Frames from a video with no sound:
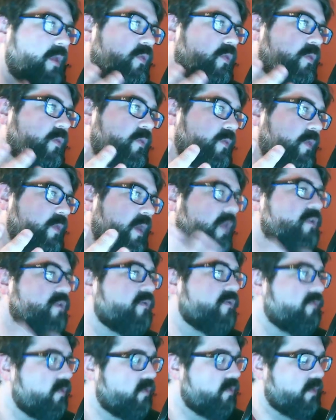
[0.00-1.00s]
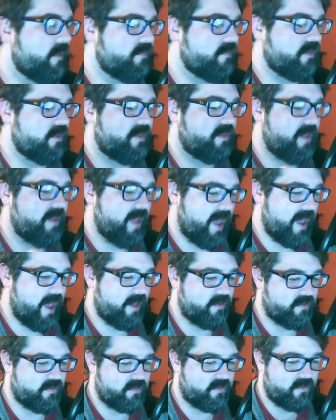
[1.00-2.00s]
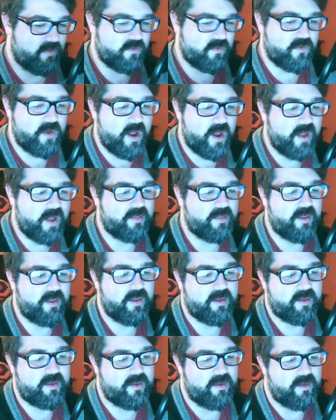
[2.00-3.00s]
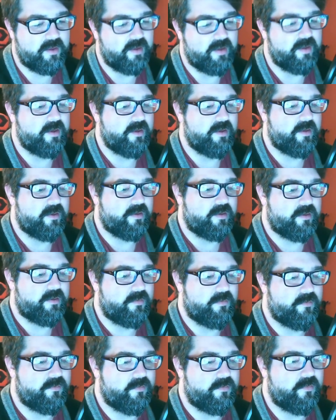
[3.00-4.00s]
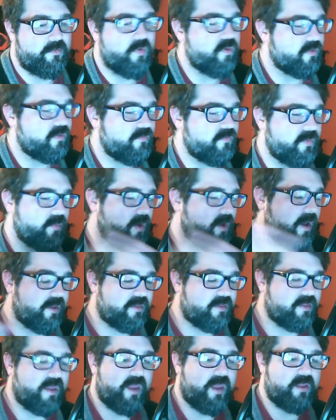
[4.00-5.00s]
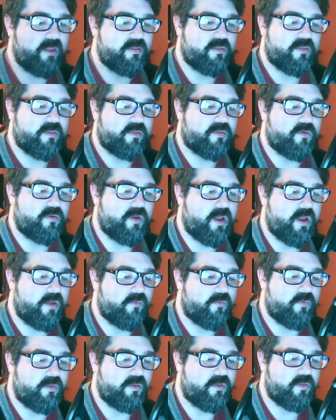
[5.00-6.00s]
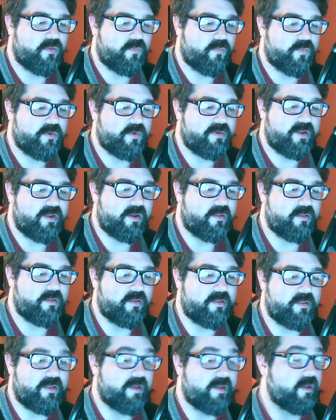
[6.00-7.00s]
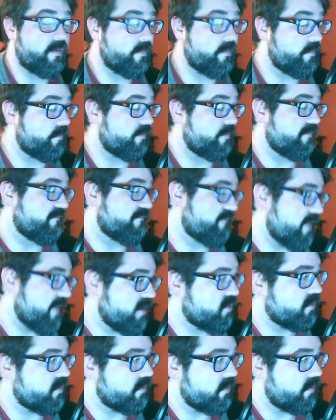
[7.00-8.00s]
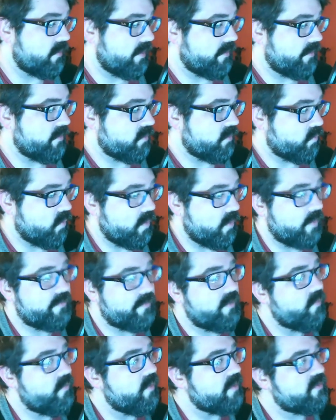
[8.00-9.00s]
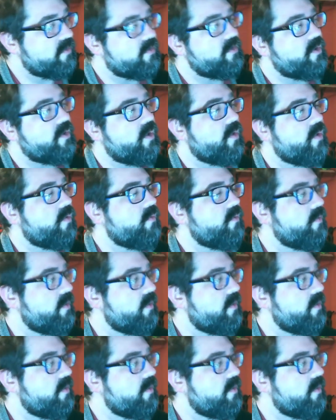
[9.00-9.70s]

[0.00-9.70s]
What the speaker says: the interview subjects he has. These are not, like, most of them are not scientists. They're not really particularly, like, professional in this world. He wants to know